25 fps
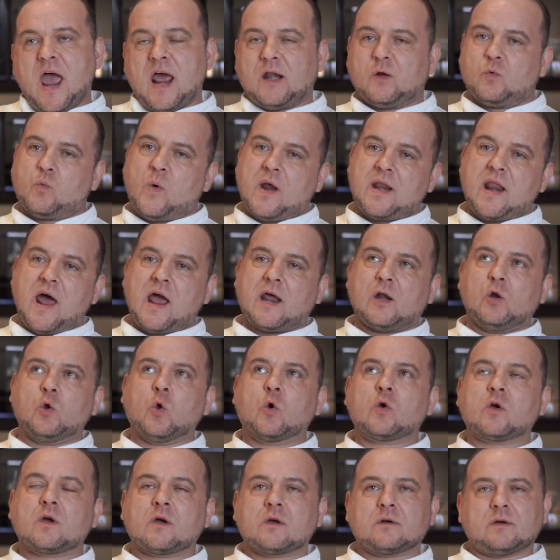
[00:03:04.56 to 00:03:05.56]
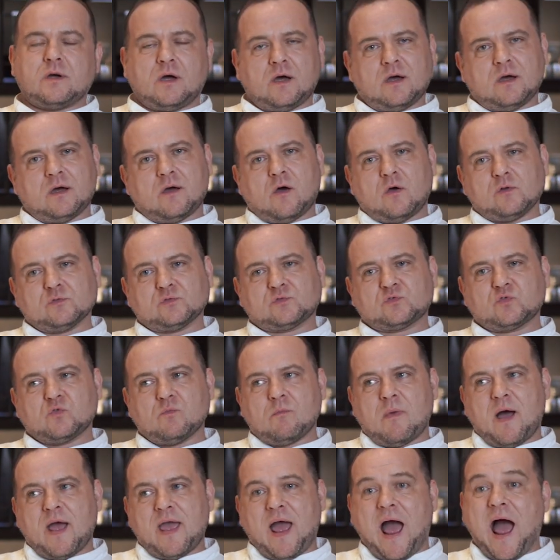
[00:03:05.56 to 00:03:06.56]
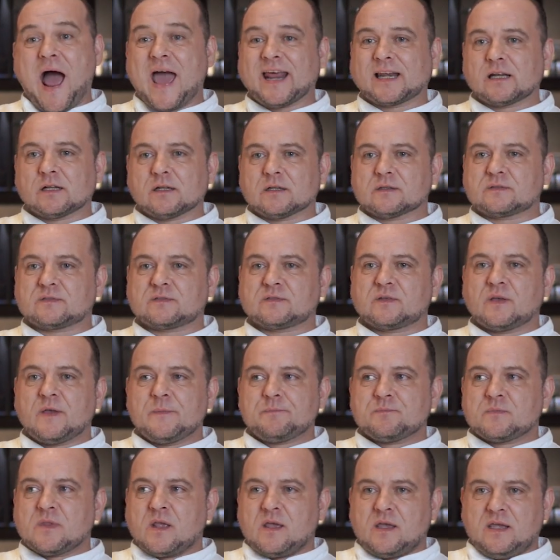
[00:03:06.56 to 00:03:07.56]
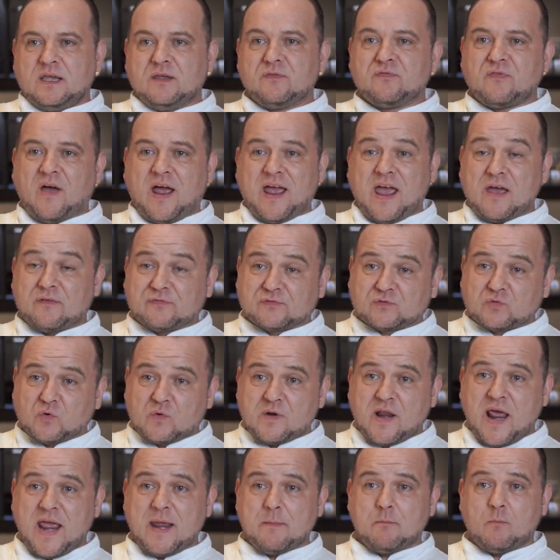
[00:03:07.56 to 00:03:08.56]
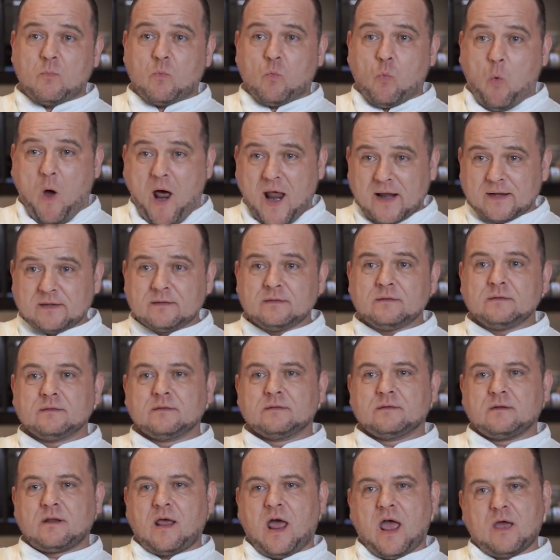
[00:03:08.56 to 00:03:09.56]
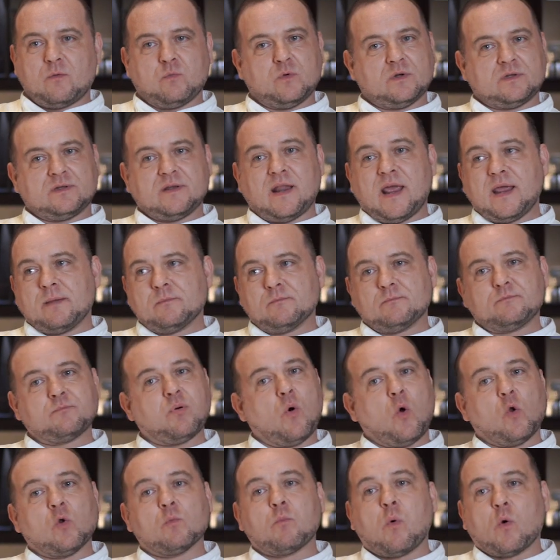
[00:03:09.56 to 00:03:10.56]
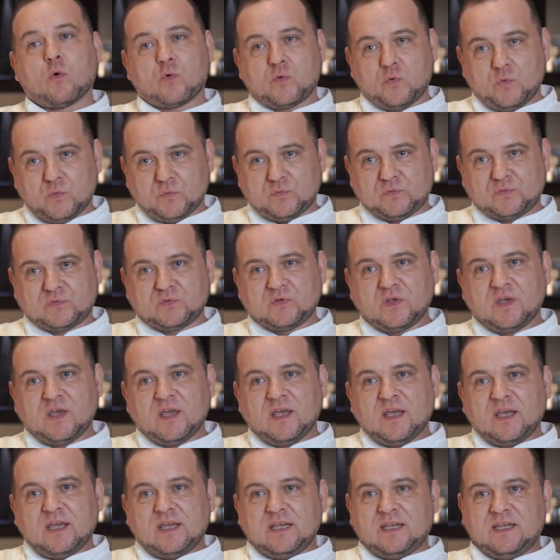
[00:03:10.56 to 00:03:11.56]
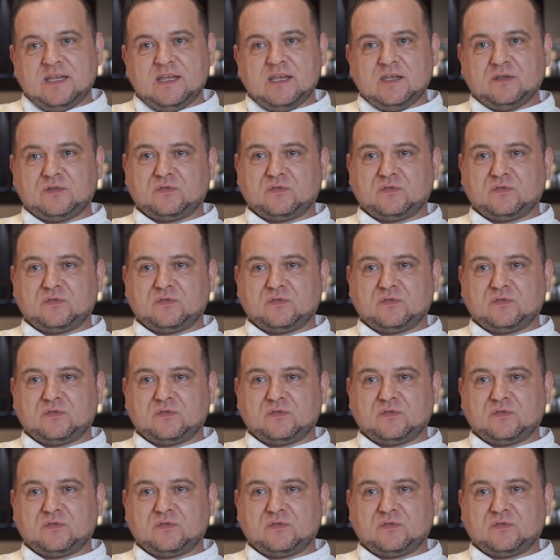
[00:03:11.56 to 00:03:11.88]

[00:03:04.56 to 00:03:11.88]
and when I look onto my idols, if I have to name one, I would name Paul Bocuse. He